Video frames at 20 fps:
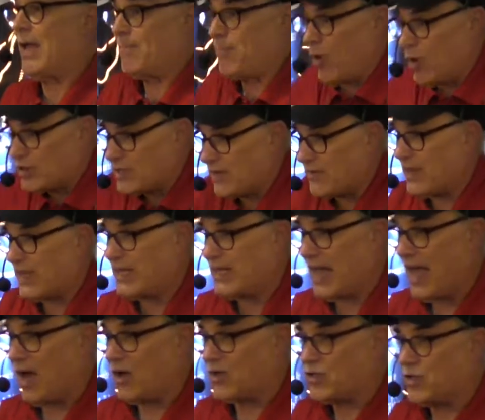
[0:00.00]
it pulls everything
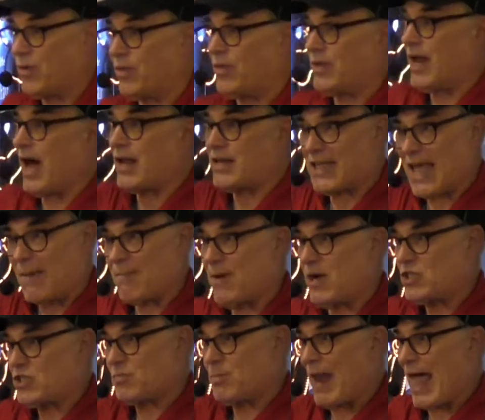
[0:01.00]
down, so not that
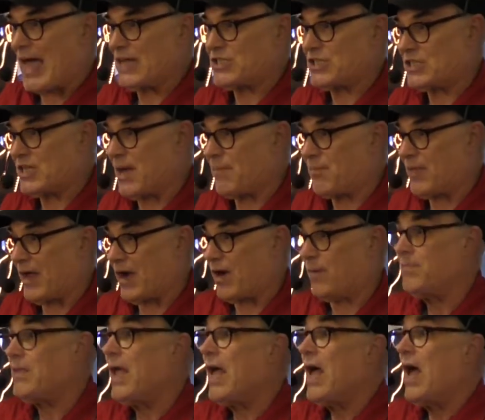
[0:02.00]
much splashes up
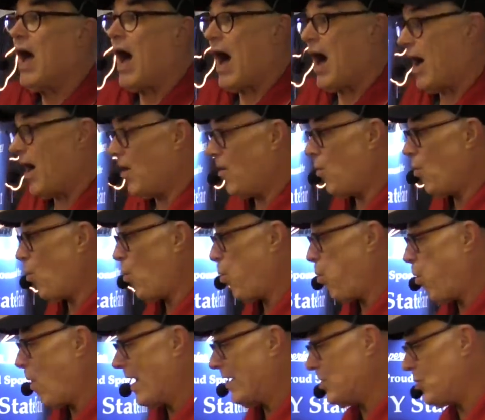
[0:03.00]
there.
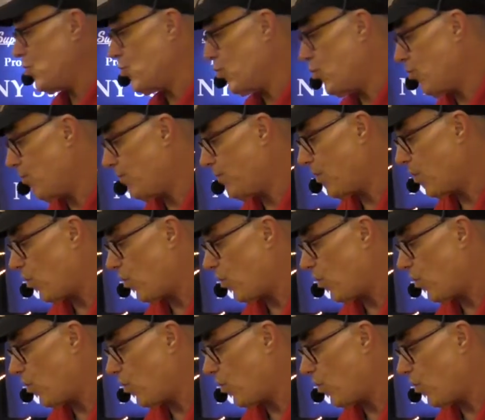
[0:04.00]
When you